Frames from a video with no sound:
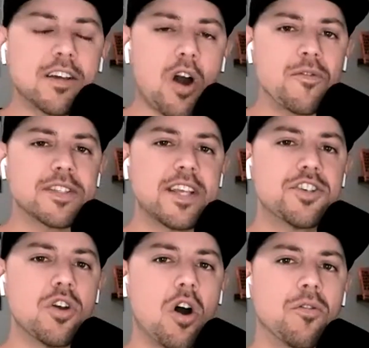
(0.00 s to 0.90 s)
the
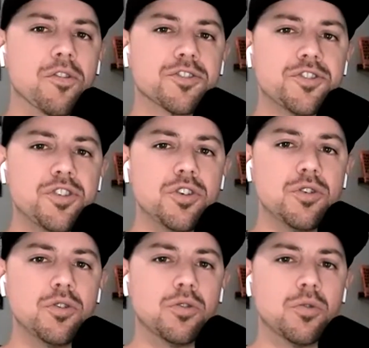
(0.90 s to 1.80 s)
conversation over
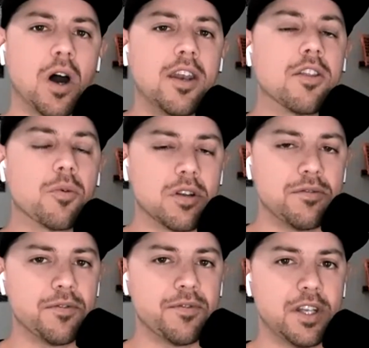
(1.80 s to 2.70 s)
to another one
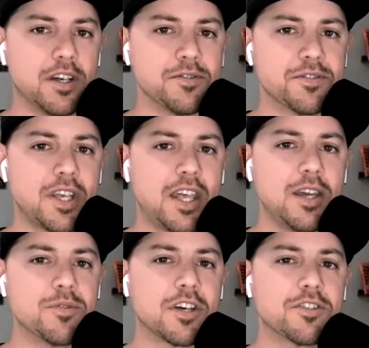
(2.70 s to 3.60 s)
of your videos, and
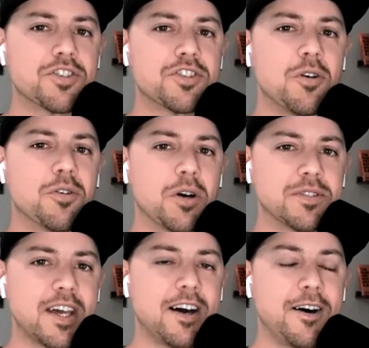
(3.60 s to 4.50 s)
it was on Show Don't
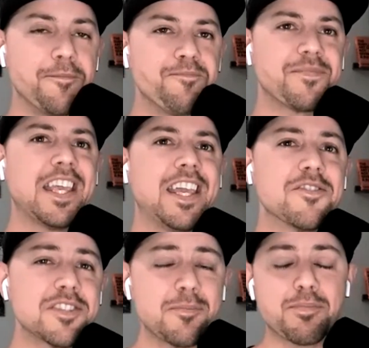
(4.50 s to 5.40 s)
Tell.
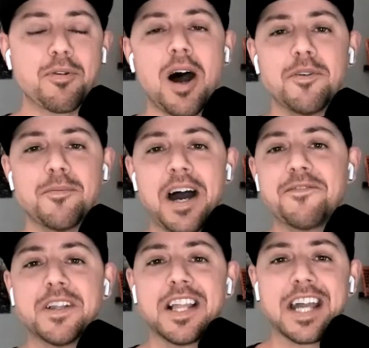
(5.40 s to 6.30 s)
Here's the problem I
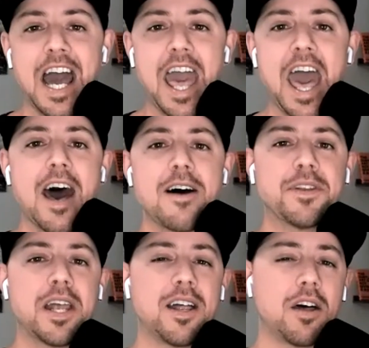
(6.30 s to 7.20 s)
feel like I have,
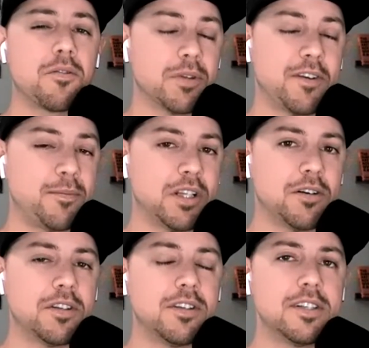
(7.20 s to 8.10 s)
and I don't believe I'm
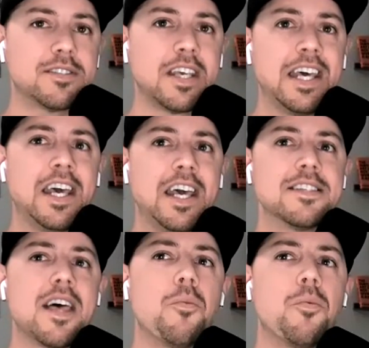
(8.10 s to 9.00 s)
alone in this,
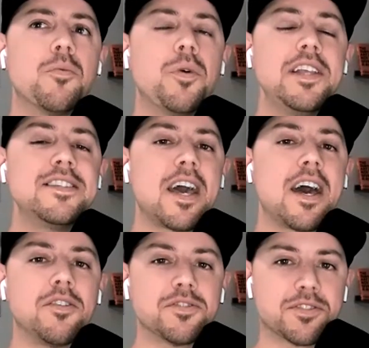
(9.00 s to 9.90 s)
is that when we
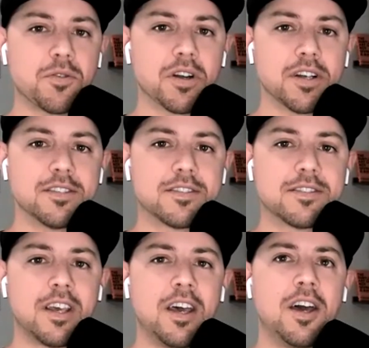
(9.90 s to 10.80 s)
tell
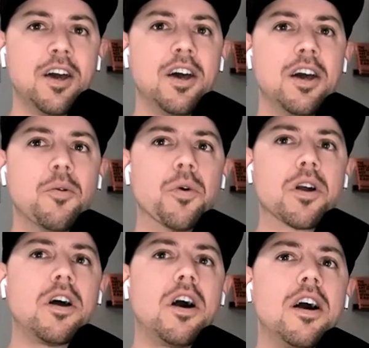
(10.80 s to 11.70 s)
stories, we're
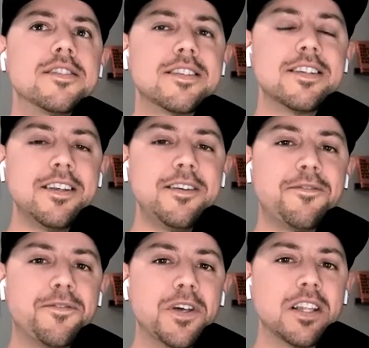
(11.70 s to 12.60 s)
constantly
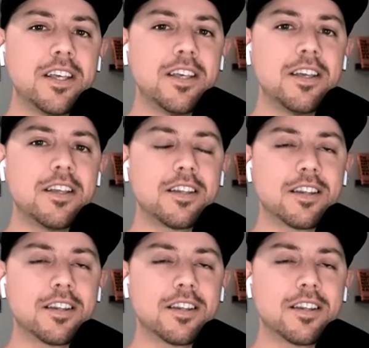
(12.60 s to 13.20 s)
filling